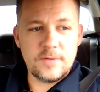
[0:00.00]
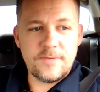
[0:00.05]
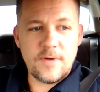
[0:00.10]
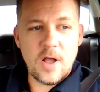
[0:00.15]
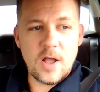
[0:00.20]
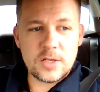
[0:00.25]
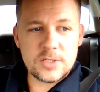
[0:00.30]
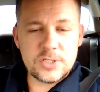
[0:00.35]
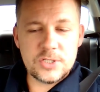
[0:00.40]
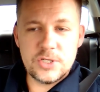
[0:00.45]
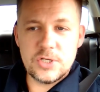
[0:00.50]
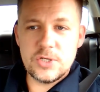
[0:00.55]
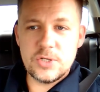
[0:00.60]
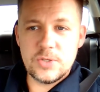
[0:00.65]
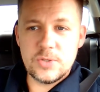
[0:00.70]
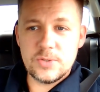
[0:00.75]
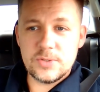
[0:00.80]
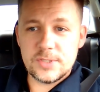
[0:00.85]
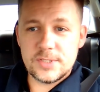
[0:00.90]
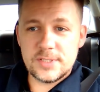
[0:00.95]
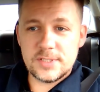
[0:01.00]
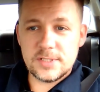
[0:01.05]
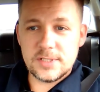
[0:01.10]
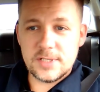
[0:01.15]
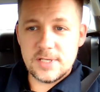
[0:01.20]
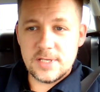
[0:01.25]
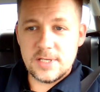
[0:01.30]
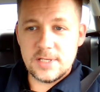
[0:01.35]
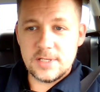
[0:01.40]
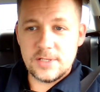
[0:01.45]
Fox News,
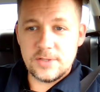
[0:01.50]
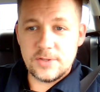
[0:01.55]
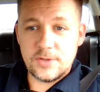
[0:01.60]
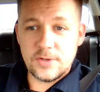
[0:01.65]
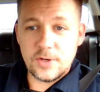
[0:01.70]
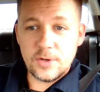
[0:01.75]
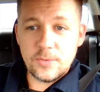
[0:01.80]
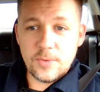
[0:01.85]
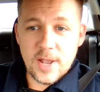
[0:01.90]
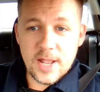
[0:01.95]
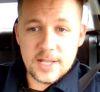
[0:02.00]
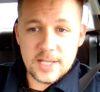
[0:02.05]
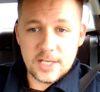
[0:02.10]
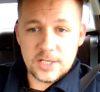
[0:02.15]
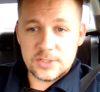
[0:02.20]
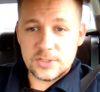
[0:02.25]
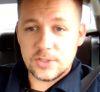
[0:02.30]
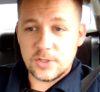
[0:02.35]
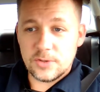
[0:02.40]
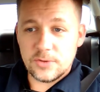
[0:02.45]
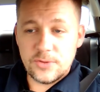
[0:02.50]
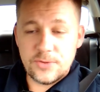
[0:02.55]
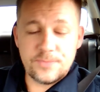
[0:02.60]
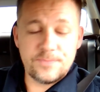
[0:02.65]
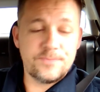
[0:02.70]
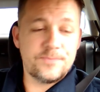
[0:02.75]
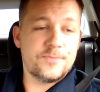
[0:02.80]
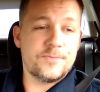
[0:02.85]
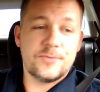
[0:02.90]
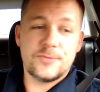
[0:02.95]
their ratings are
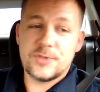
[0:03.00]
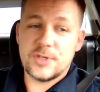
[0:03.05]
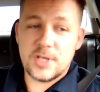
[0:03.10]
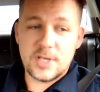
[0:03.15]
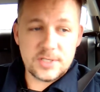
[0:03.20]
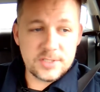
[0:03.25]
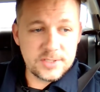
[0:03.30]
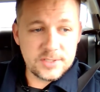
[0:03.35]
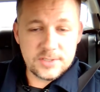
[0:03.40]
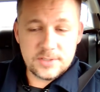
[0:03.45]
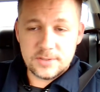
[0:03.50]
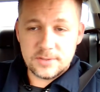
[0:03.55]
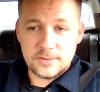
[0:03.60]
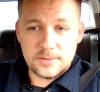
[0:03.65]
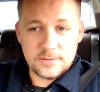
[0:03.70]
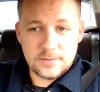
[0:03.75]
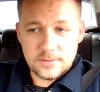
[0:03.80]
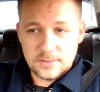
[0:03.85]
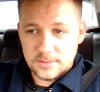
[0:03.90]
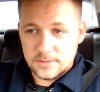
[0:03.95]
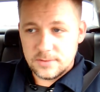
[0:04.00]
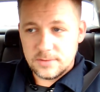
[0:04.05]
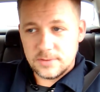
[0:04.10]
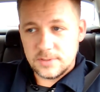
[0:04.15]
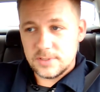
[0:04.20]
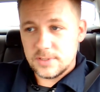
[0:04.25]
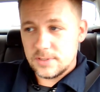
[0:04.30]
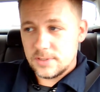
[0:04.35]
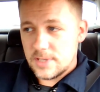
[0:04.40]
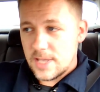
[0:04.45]
just
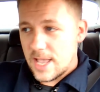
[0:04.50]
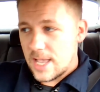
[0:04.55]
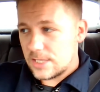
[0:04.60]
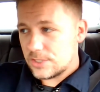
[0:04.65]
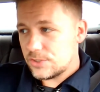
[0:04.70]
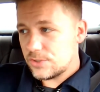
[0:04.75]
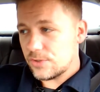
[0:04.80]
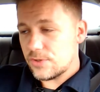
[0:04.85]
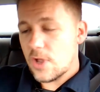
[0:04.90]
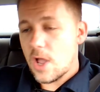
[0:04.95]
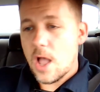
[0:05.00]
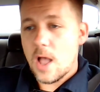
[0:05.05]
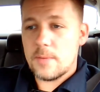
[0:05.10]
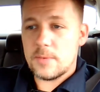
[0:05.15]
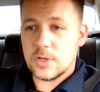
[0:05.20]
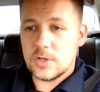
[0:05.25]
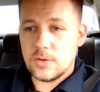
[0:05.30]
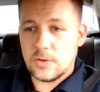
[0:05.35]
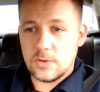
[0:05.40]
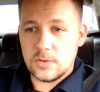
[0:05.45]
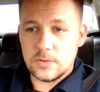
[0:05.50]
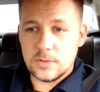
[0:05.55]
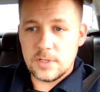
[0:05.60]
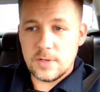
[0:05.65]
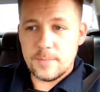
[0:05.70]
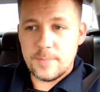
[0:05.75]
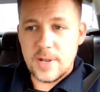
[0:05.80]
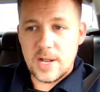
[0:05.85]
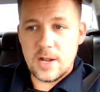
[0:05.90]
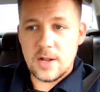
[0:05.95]
astronomical
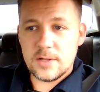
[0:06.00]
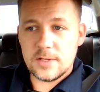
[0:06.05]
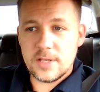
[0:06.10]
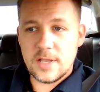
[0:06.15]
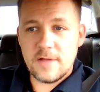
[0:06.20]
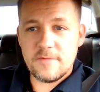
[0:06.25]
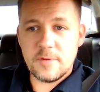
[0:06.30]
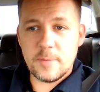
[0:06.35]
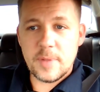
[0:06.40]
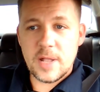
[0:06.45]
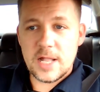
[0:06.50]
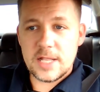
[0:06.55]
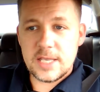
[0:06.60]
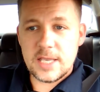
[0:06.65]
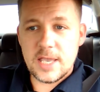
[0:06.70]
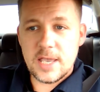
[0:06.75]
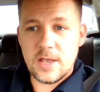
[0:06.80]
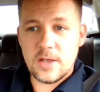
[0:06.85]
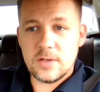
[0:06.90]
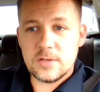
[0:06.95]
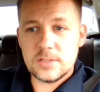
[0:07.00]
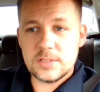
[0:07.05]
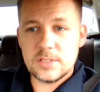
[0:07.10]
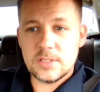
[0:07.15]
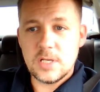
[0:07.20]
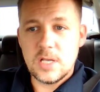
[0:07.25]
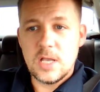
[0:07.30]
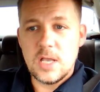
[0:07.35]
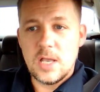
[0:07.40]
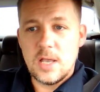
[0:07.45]
compared to everybody
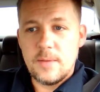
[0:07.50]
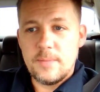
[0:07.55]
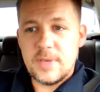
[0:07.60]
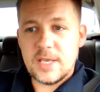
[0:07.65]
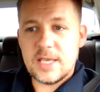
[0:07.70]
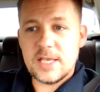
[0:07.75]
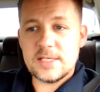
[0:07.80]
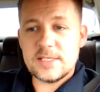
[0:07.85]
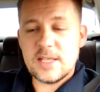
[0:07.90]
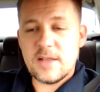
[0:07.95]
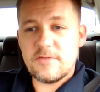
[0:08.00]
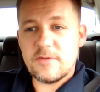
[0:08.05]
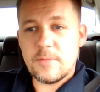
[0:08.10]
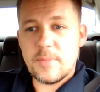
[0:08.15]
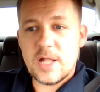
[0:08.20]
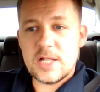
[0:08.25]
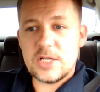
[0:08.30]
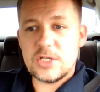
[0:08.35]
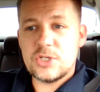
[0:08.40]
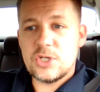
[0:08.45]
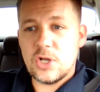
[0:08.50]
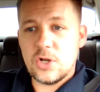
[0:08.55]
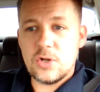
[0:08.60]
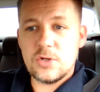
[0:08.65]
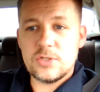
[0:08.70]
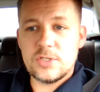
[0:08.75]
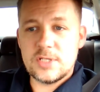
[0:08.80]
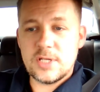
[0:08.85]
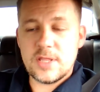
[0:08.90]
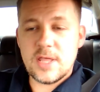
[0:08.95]
else because everybody
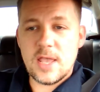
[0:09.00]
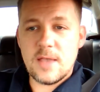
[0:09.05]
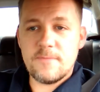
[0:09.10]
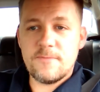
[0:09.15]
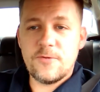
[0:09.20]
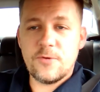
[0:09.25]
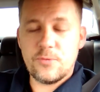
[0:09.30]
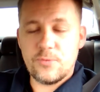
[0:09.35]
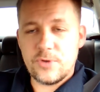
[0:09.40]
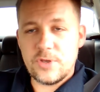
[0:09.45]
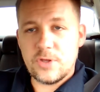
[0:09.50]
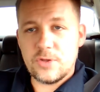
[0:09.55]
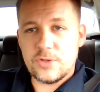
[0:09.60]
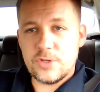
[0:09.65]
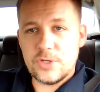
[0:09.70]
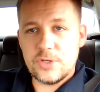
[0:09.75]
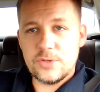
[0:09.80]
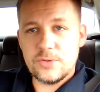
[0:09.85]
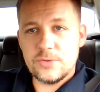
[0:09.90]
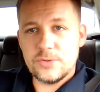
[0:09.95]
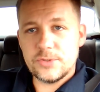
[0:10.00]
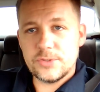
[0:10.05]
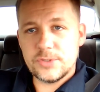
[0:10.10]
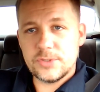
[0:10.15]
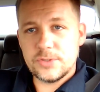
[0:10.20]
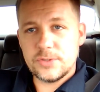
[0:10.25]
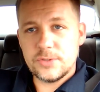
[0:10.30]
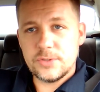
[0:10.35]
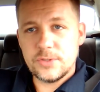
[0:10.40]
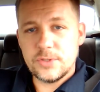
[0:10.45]
turns to them for real
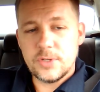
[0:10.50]
news.